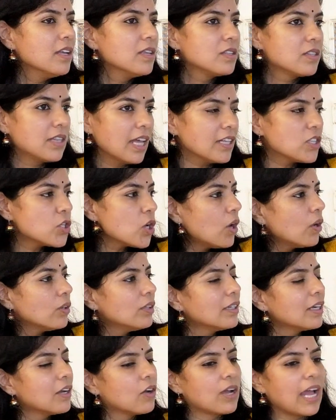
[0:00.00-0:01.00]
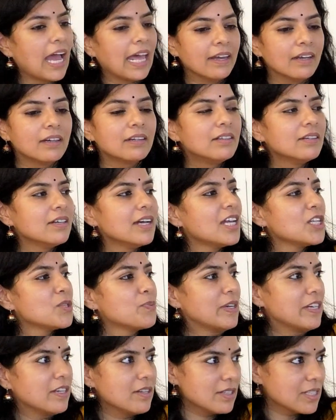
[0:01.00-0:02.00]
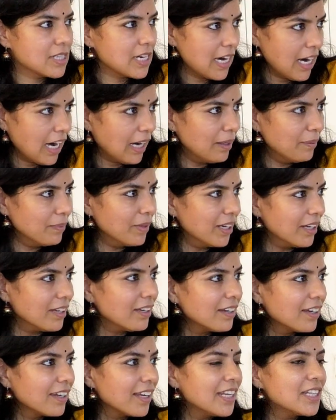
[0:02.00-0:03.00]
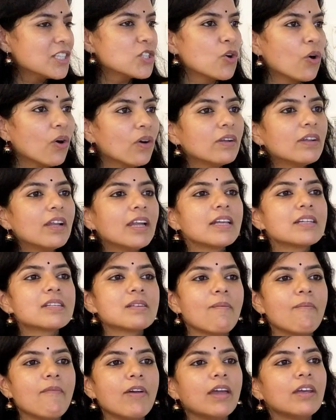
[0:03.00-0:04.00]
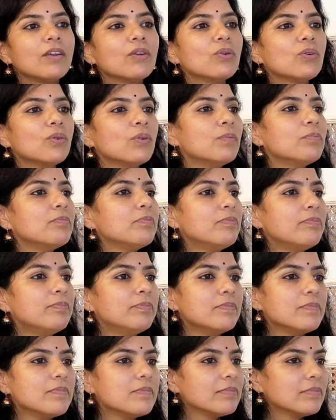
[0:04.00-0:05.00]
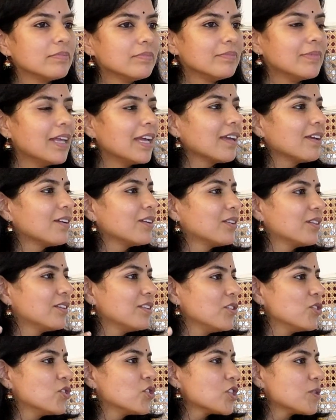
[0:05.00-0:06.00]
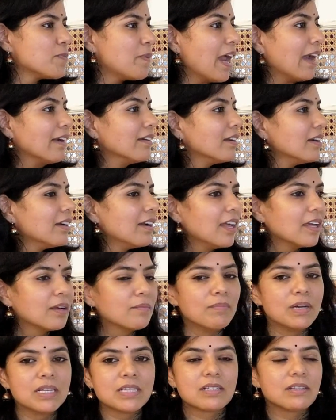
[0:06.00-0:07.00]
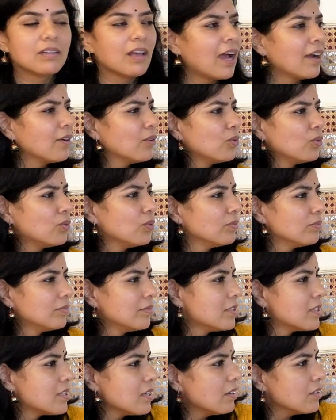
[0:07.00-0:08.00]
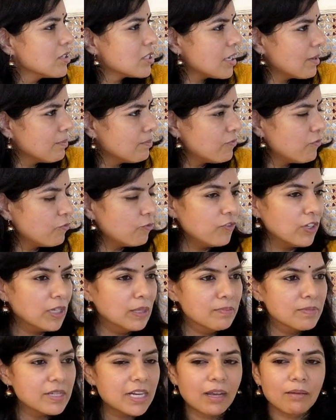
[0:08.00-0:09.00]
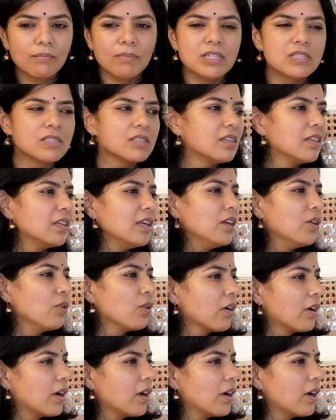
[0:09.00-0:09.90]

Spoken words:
that's how the character has been described. Like it's not like somewhere like you're just planted like must I don't know some films like Masti or